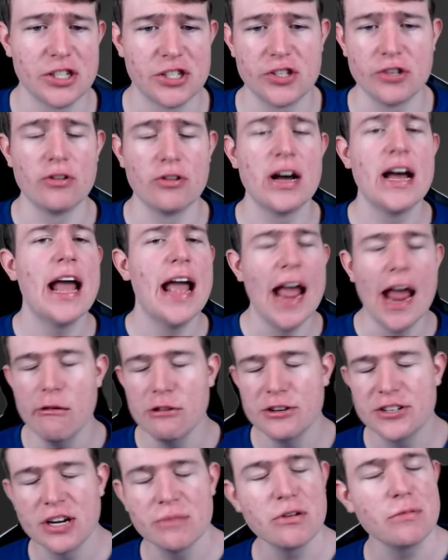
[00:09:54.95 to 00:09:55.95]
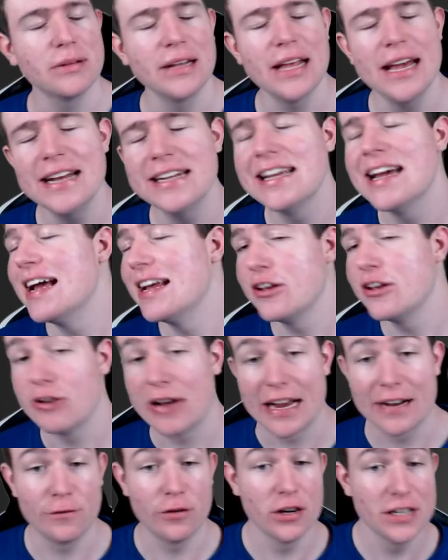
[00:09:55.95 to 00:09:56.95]
So every time you play it, you
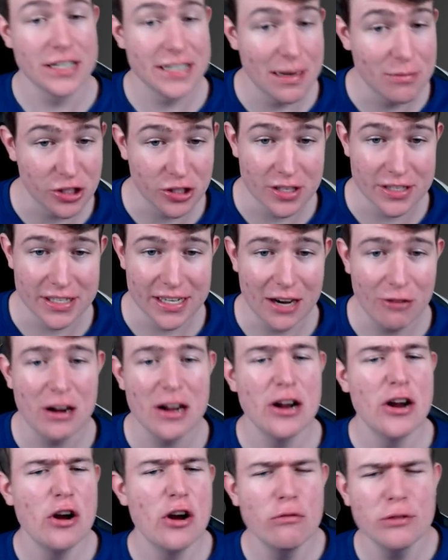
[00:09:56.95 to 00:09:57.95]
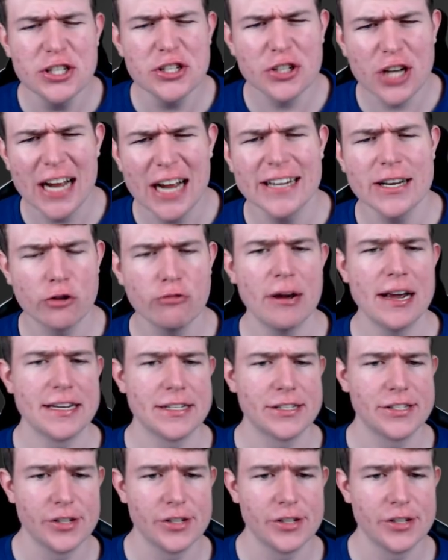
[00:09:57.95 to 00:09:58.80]
get 30 damage on the tower, which is kind of great.